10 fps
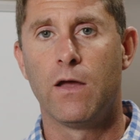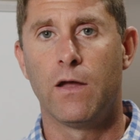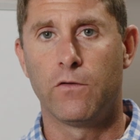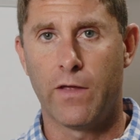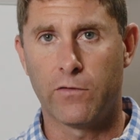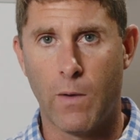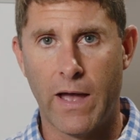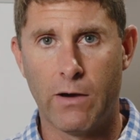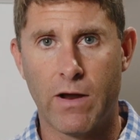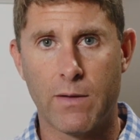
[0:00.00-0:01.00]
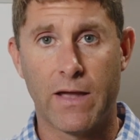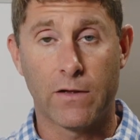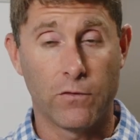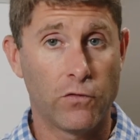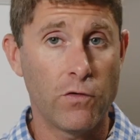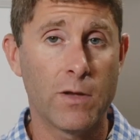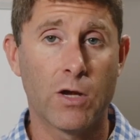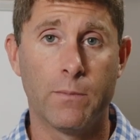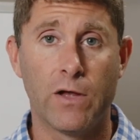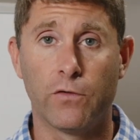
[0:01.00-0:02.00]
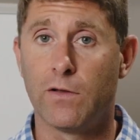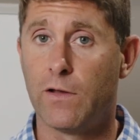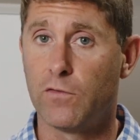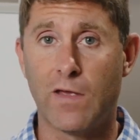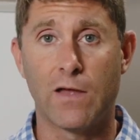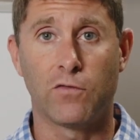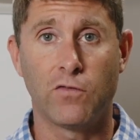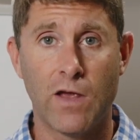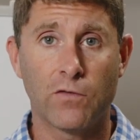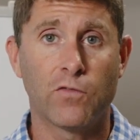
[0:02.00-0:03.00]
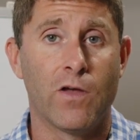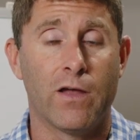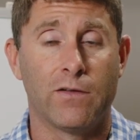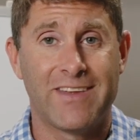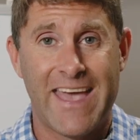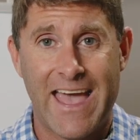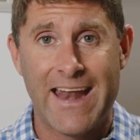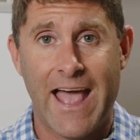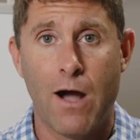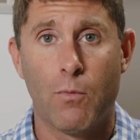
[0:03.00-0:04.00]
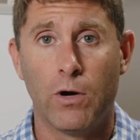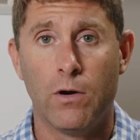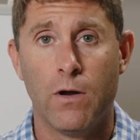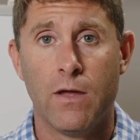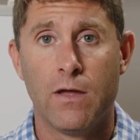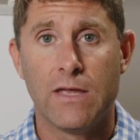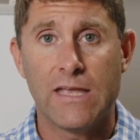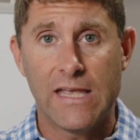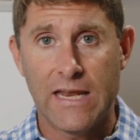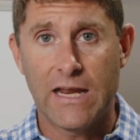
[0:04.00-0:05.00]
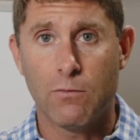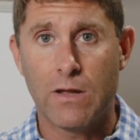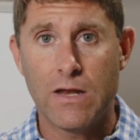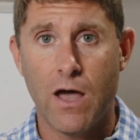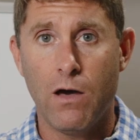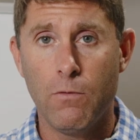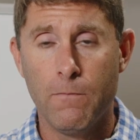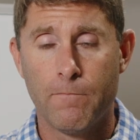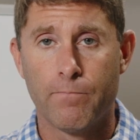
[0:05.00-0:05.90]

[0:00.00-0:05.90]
And so that's why I recommend consuming your meals in, let's say, a six to ten hour eating window